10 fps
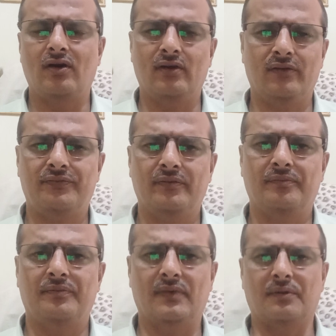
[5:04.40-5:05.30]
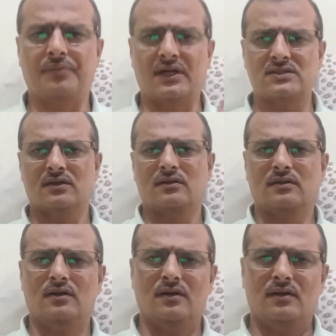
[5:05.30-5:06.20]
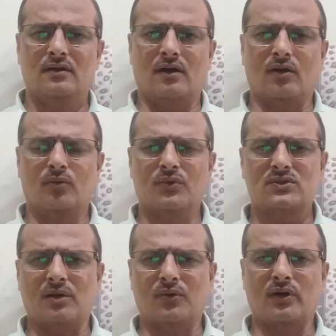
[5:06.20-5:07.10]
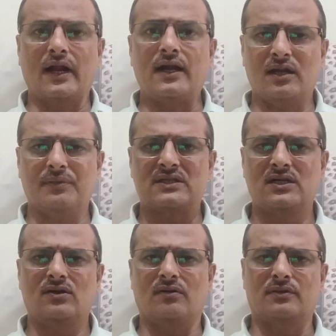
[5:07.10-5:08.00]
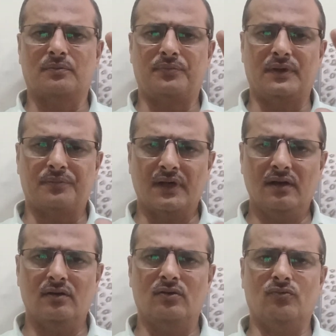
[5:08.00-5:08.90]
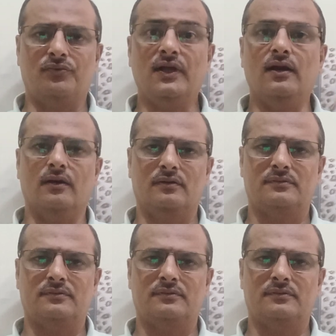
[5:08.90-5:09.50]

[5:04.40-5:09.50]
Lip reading: if a person, almost about 90% of the people will